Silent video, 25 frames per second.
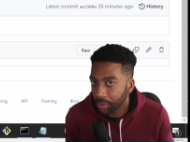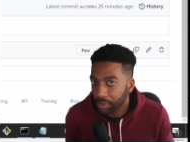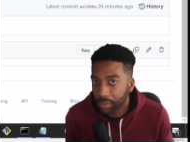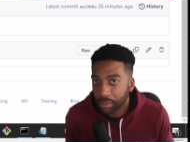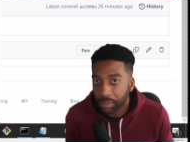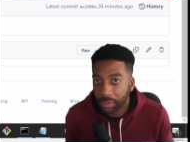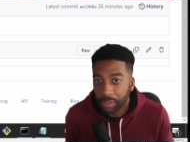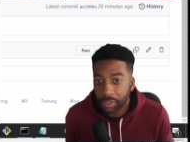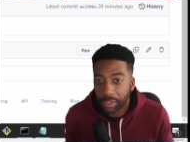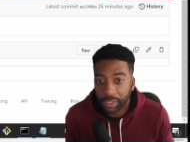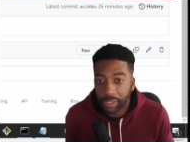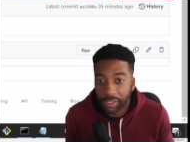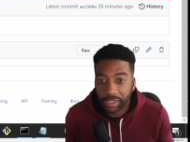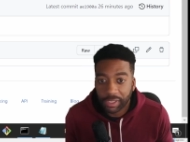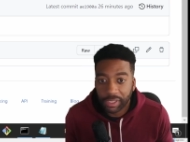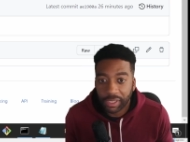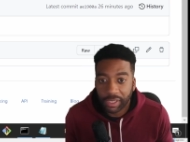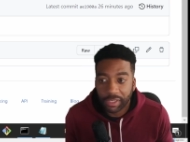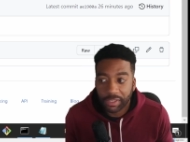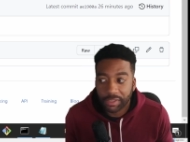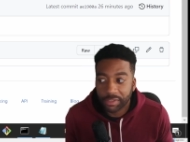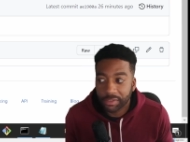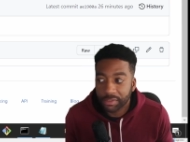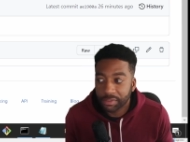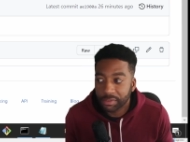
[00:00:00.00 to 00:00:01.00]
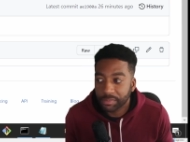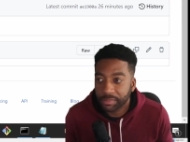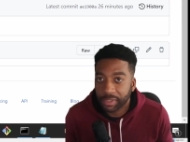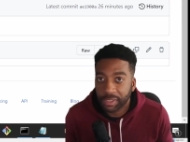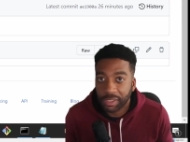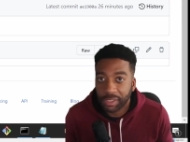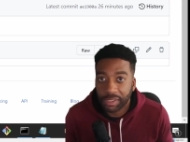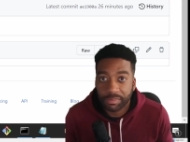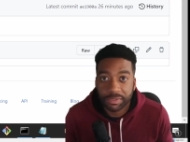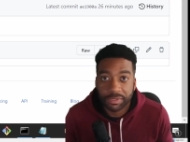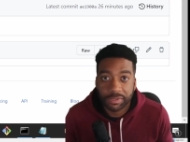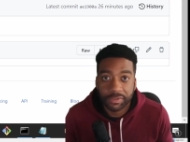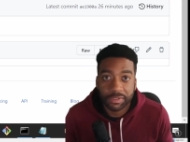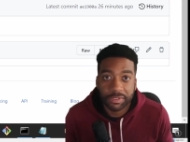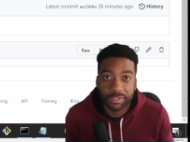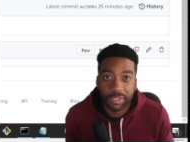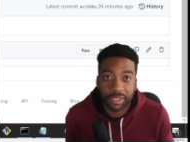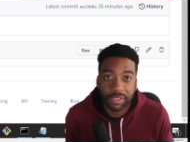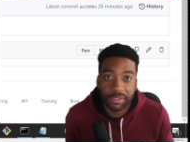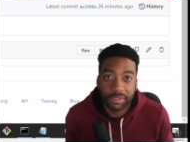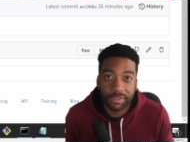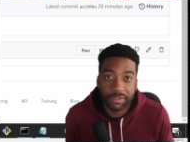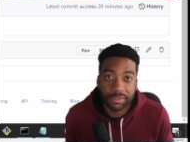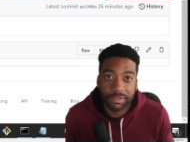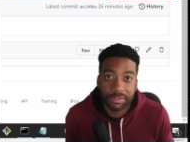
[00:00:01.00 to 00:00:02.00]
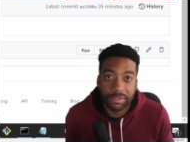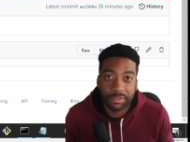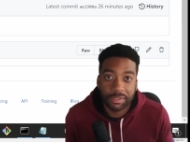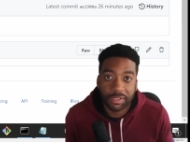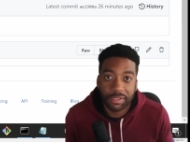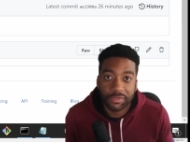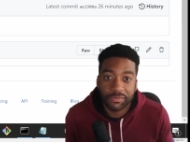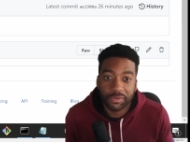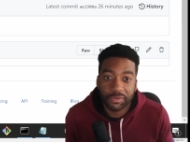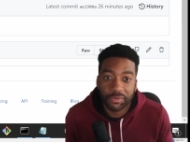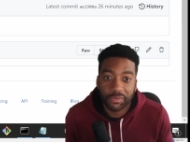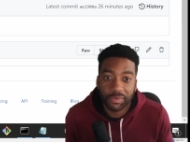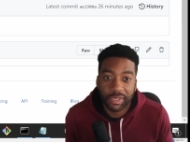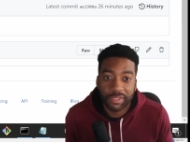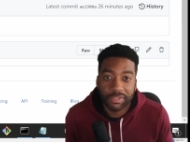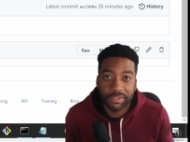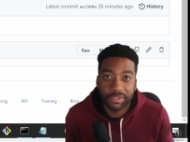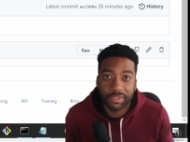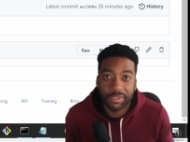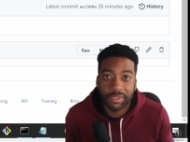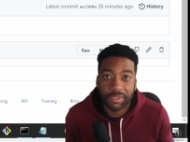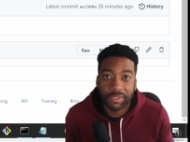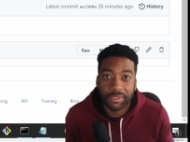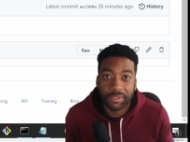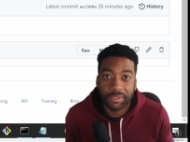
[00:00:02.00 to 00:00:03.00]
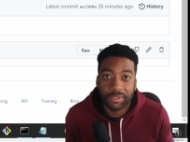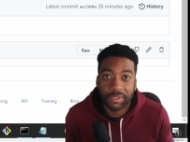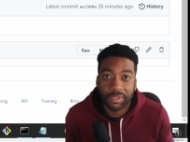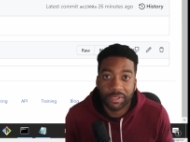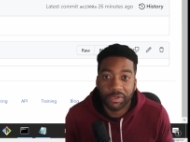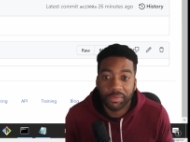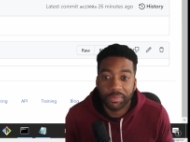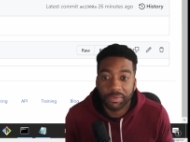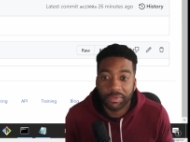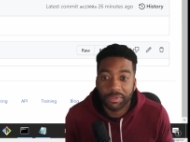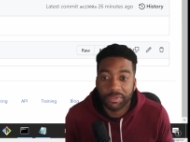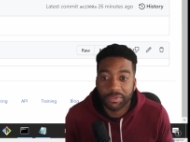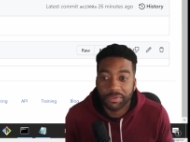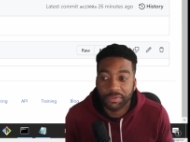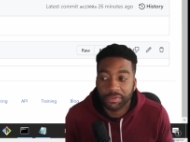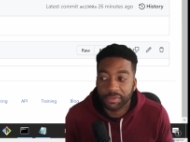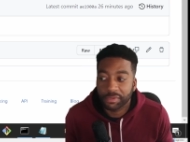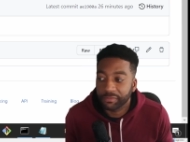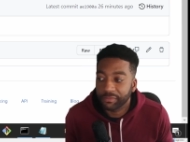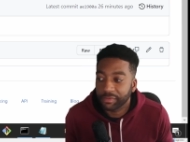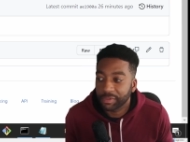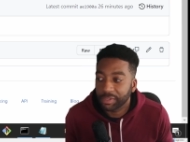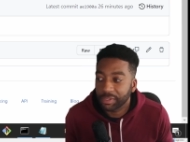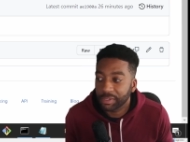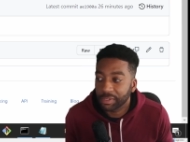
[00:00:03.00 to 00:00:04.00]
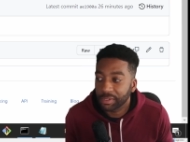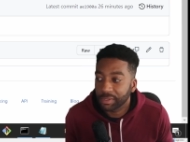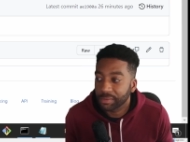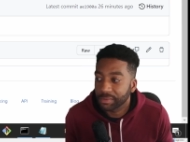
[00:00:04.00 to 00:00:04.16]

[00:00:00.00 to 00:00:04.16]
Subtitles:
All right, guys, my name is Chris Anderson. Thanks for watching, and I hope you enjoyed the video.